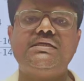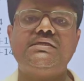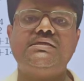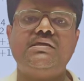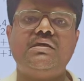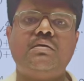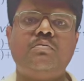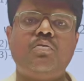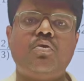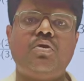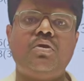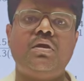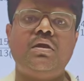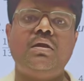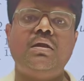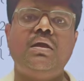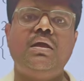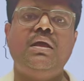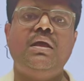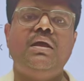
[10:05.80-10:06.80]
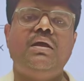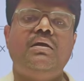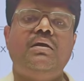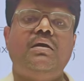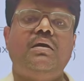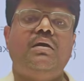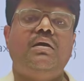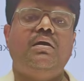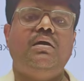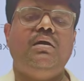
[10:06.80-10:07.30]
CCR model
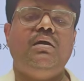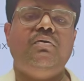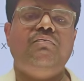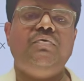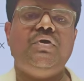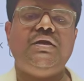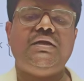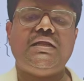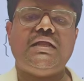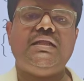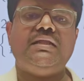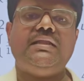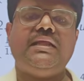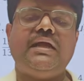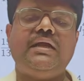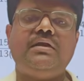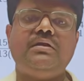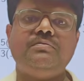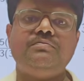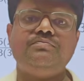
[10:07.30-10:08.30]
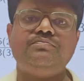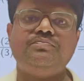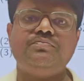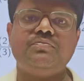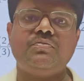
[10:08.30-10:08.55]
will tell that